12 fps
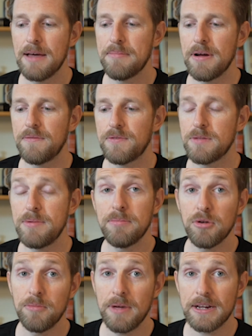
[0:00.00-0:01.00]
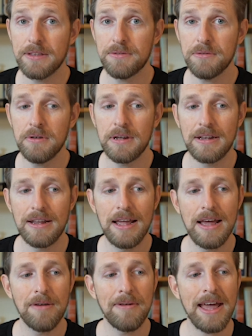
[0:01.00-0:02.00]
But for the people who make it through it,
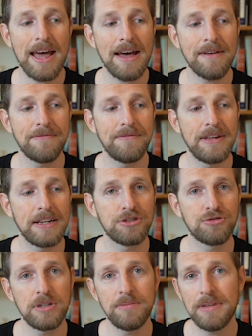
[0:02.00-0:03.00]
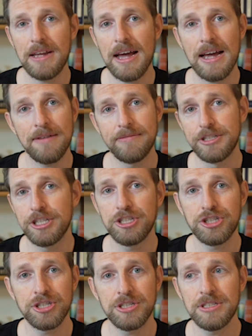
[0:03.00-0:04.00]
we have extremely high
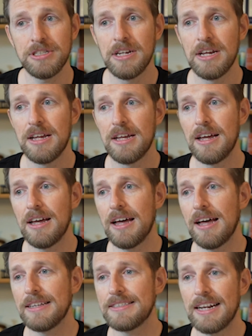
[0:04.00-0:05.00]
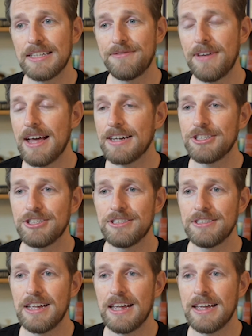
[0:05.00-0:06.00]
retention,
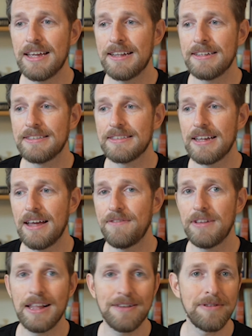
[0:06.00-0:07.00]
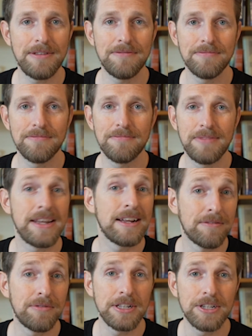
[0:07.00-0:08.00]
satisfaction, and I feel like we
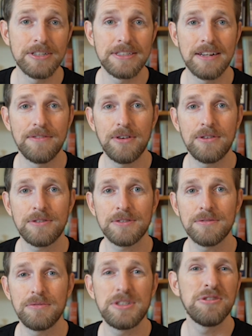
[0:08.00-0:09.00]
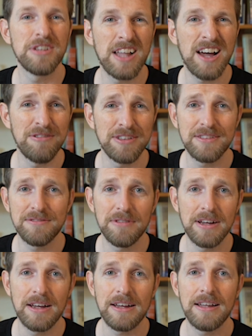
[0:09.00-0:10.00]
get a really good set of folks. We do a lot with
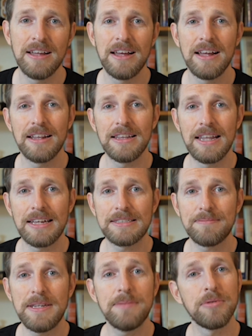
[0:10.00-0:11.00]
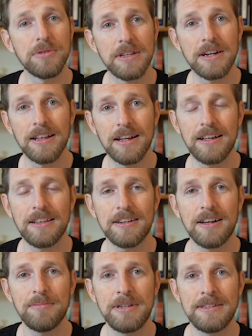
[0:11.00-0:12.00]
less people than a lot of other
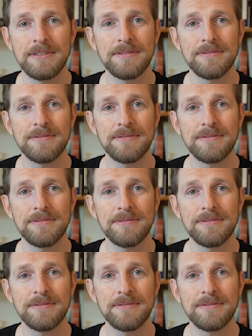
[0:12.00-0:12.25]
companies.